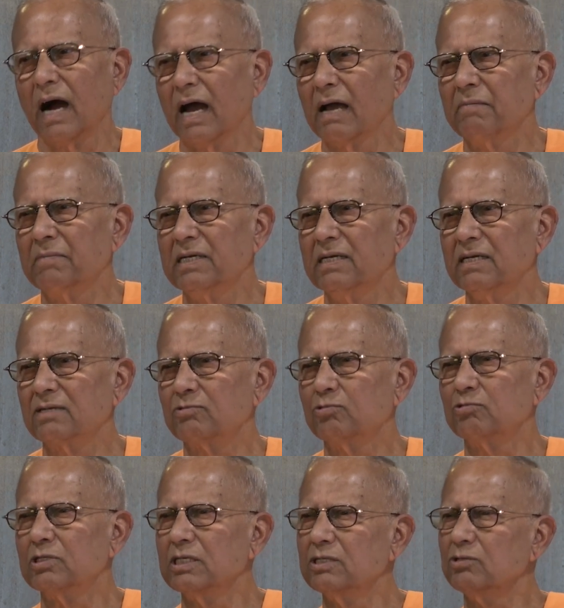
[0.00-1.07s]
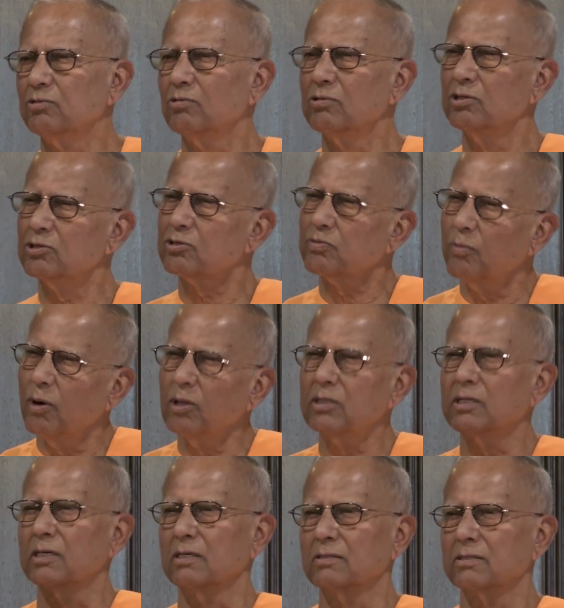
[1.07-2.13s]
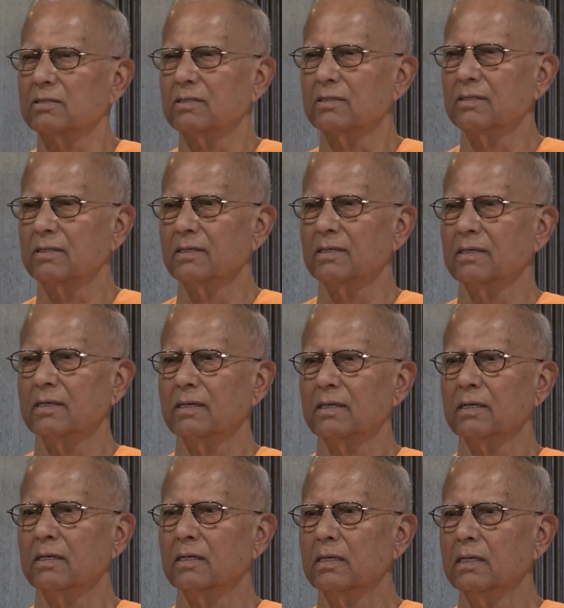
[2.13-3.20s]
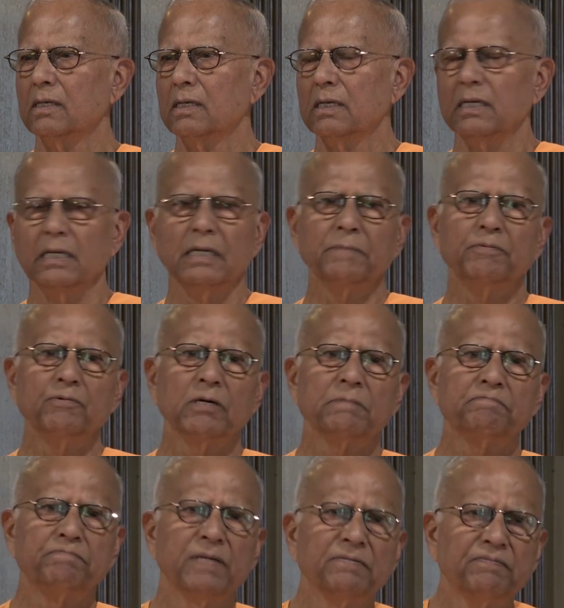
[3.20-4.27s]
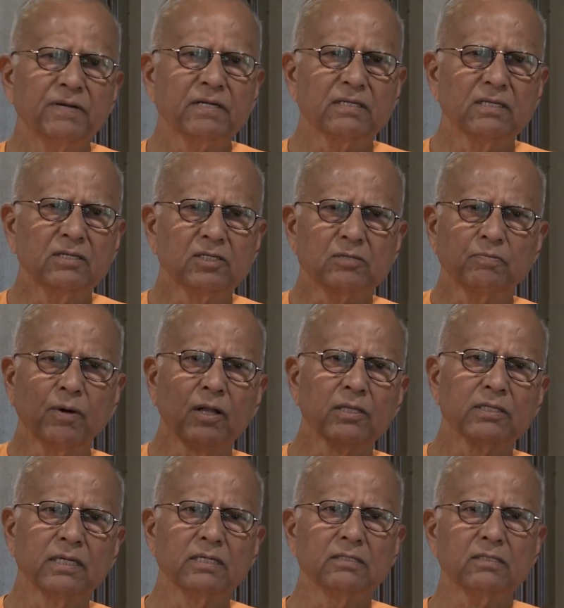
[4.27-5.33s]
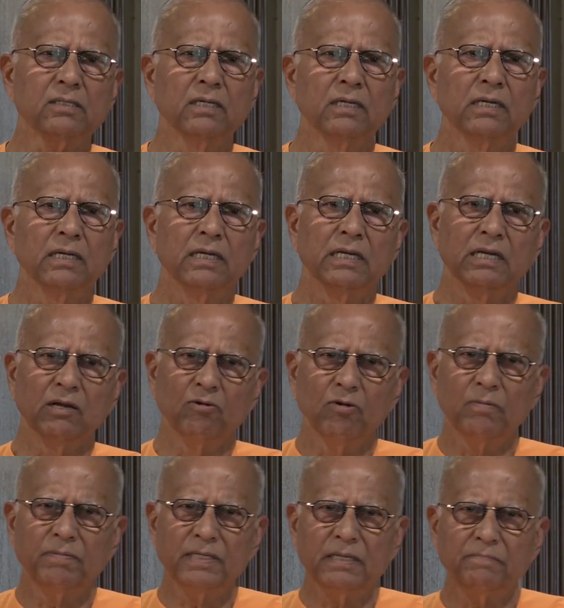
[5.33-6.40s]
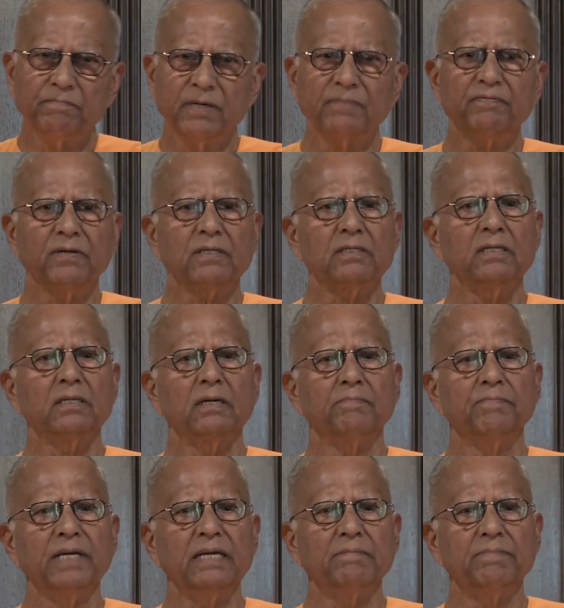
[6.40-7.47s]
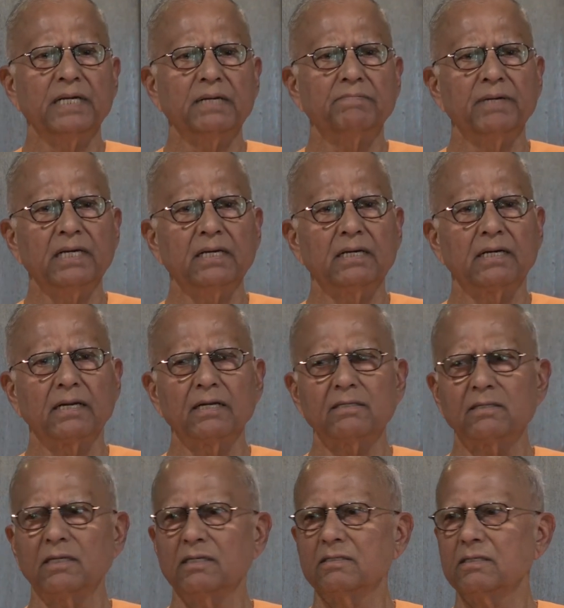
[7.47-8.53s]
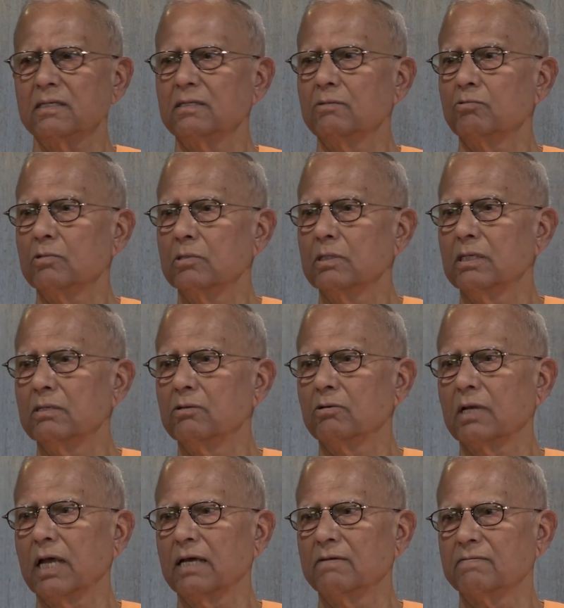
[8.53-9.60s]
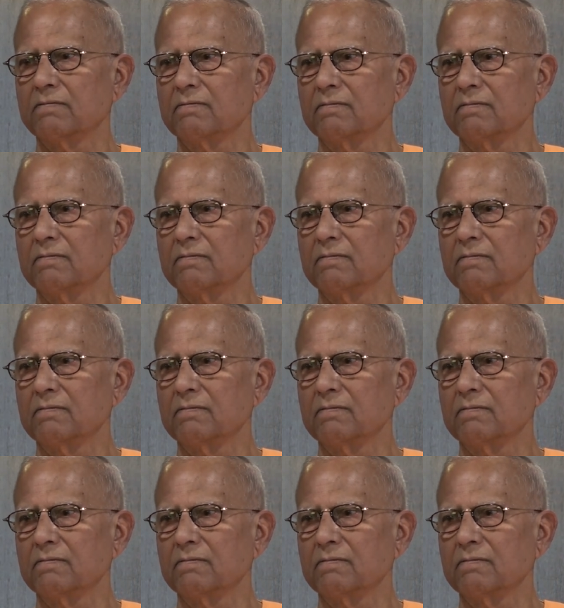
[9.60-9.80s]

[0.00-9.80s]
I am here to teach you only small things. If you are perfect in small things, you will be the perfect and big, big, big, great things in the world in your life.